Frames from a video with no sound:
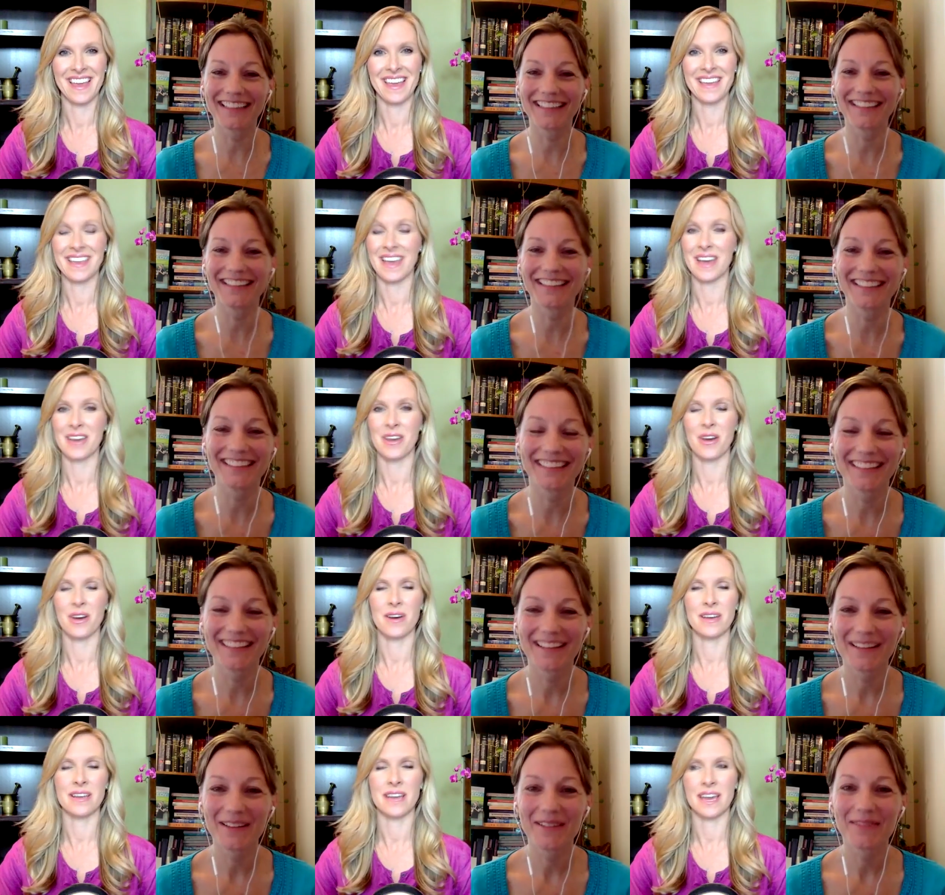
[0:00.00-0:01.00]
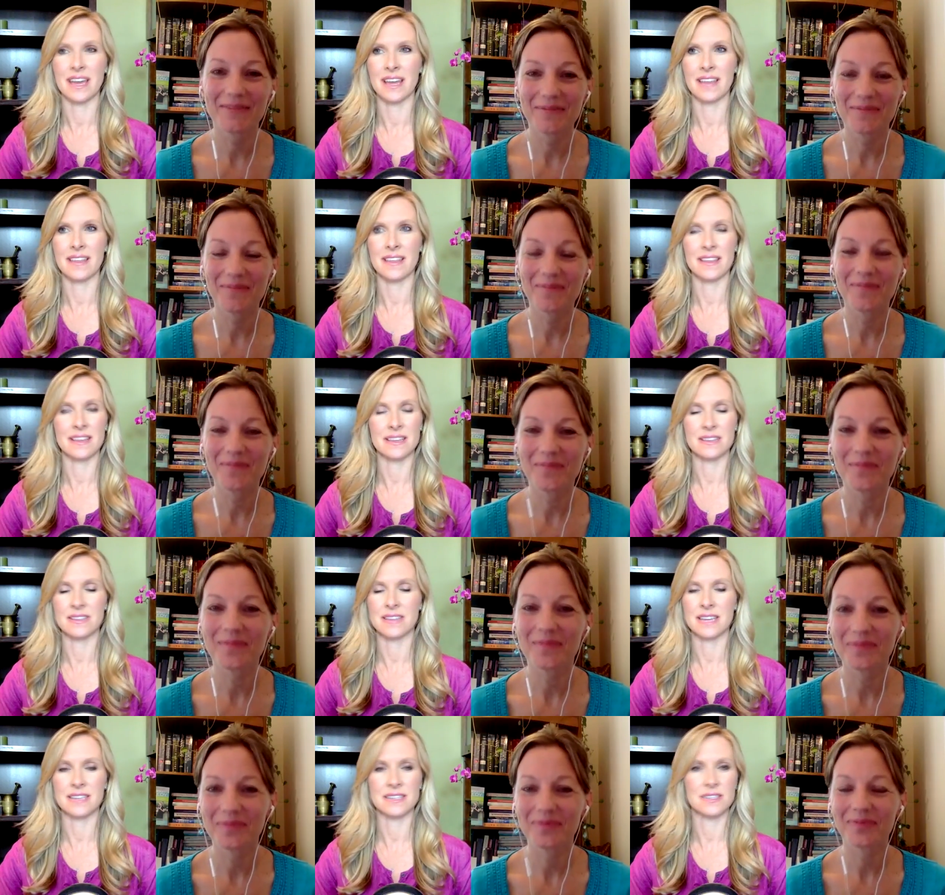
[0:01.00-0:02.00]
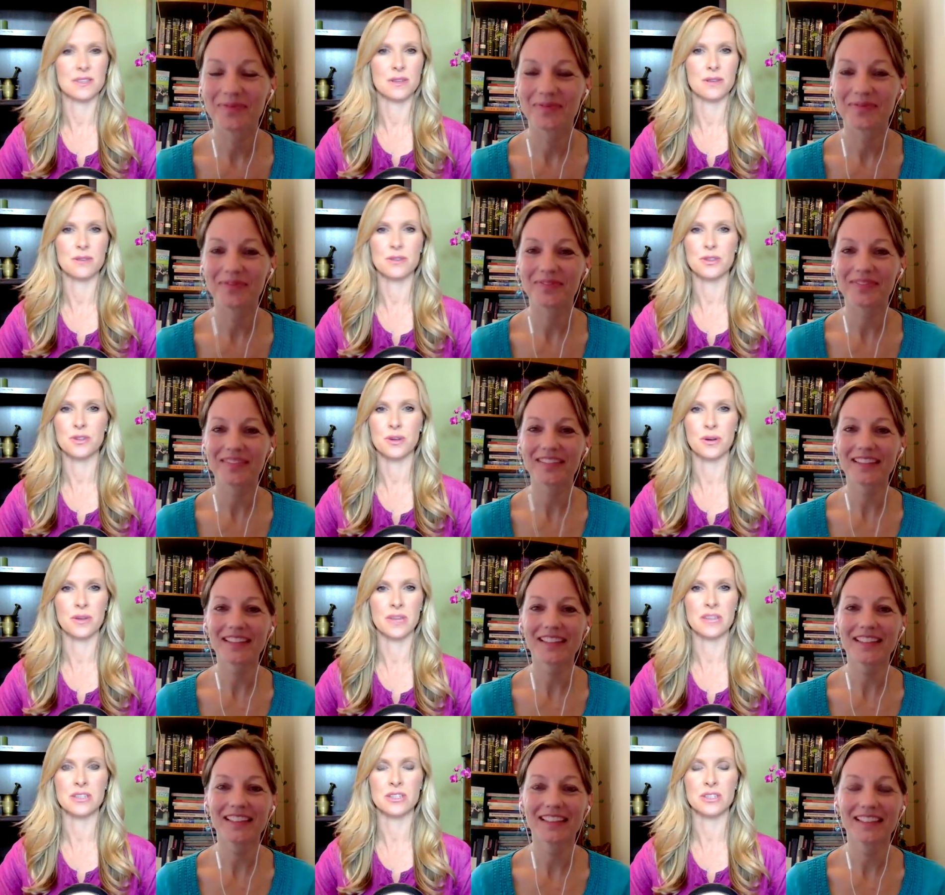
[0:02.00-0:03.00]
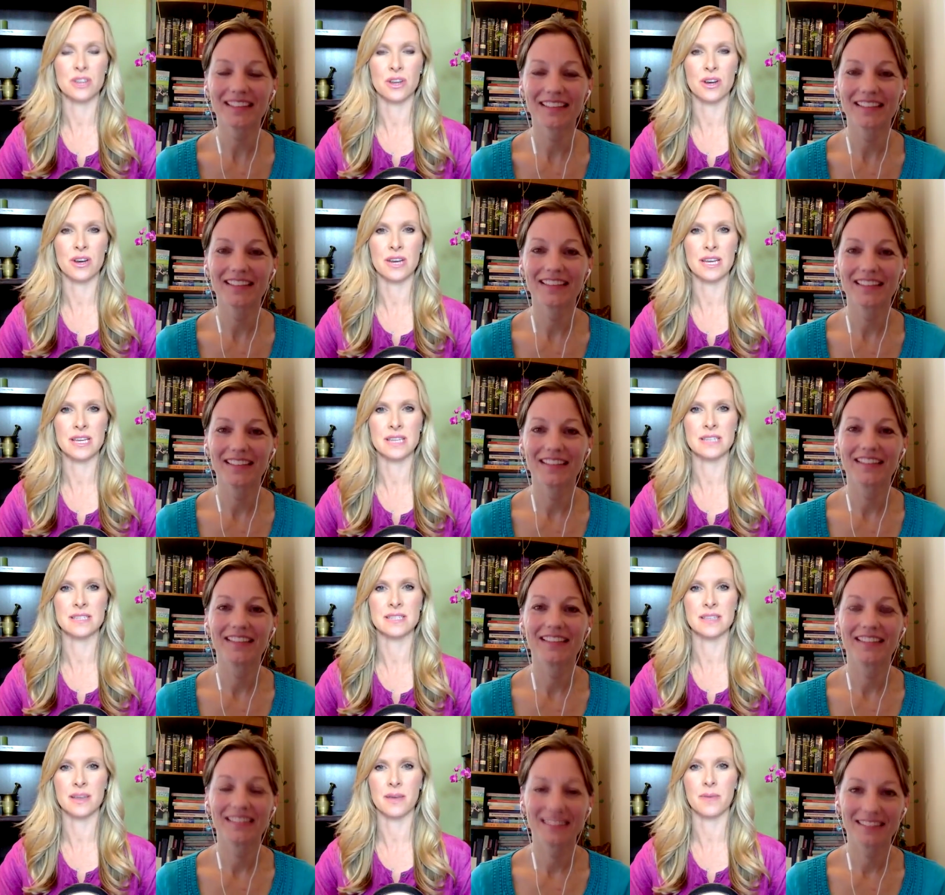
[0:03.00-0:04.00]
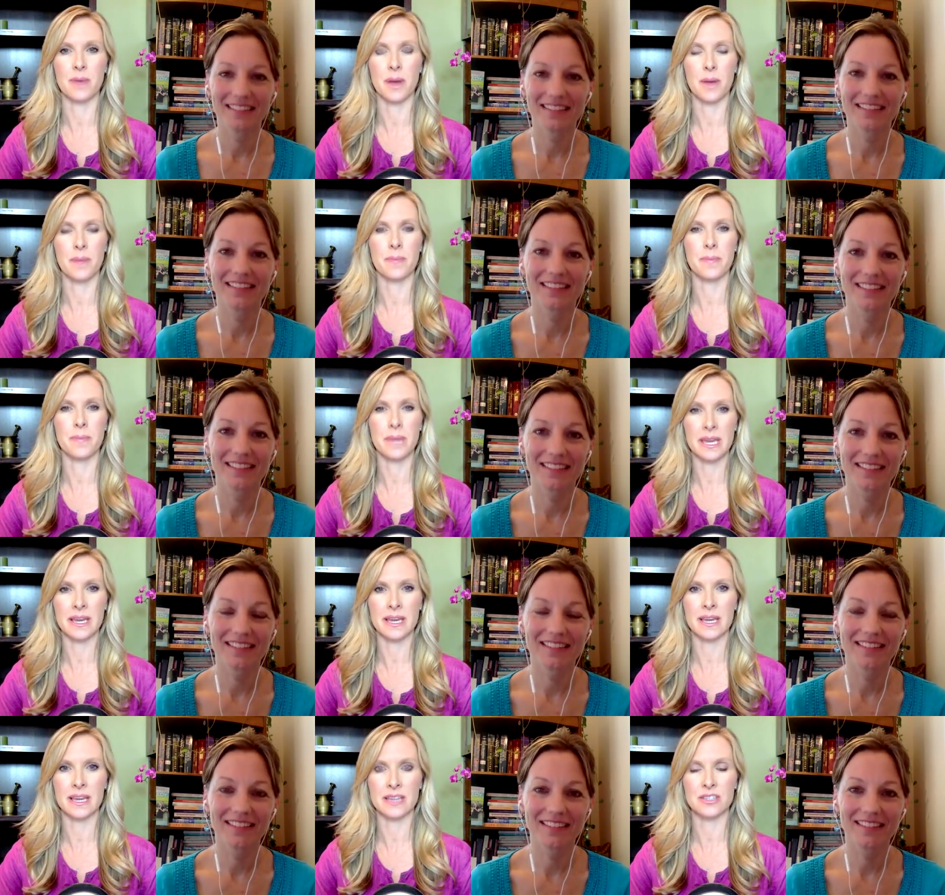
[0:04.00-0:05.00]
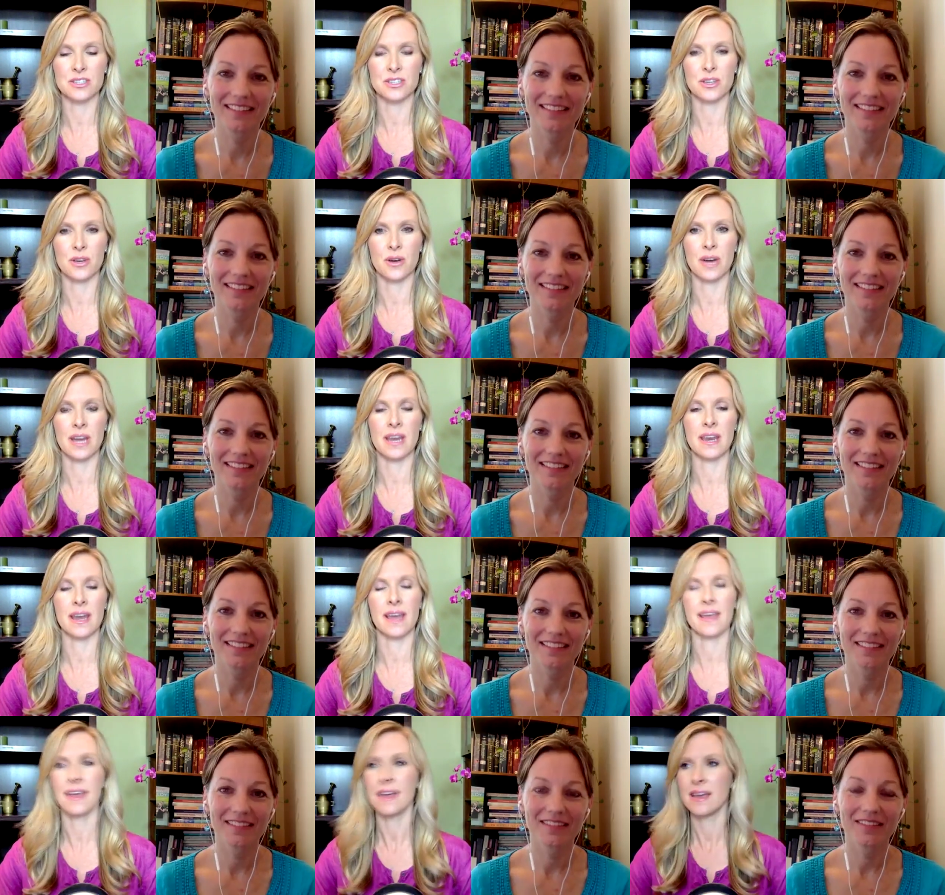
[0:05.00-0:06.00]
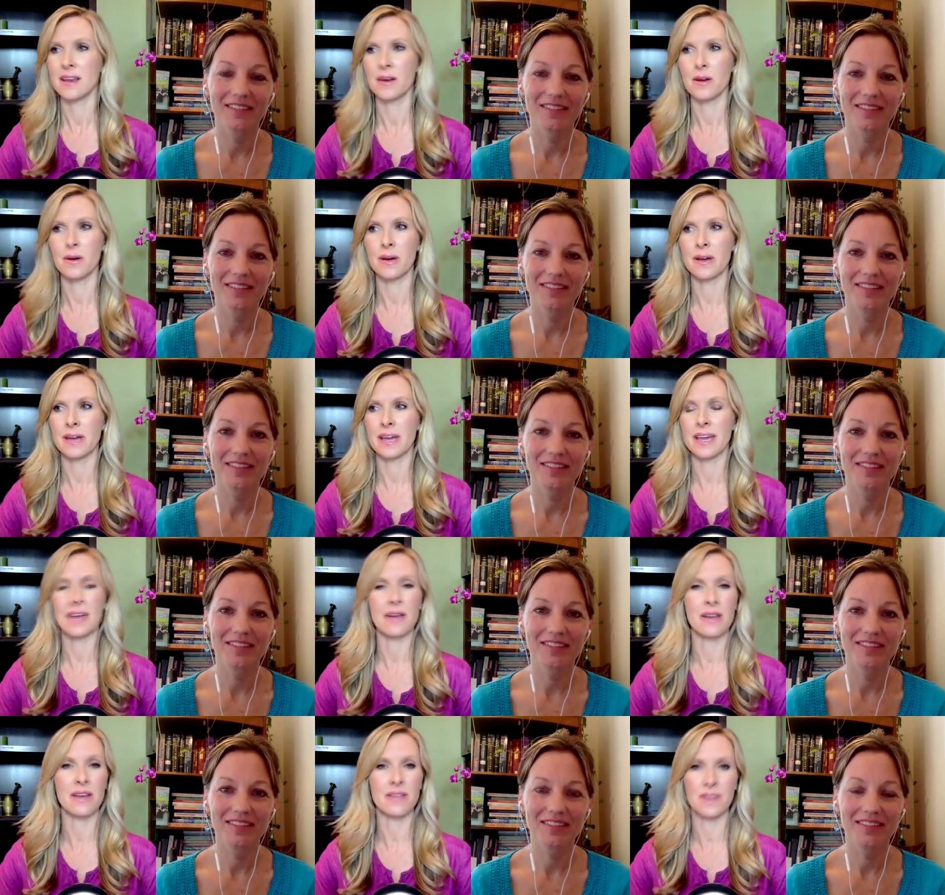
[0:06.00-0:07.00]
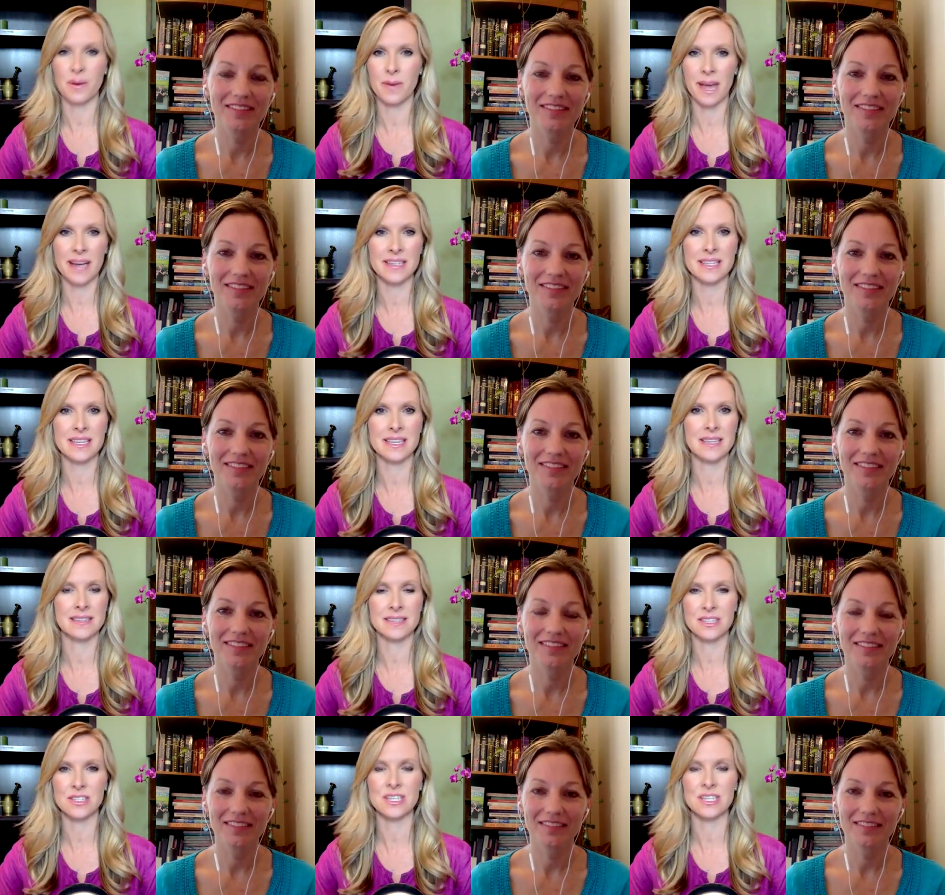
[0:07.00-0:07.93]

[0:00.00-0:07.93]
Speaker 1: yeah, no, and and I it, it's so true that sugar is a, a big issue, and I you know again I have to go back to the addiction.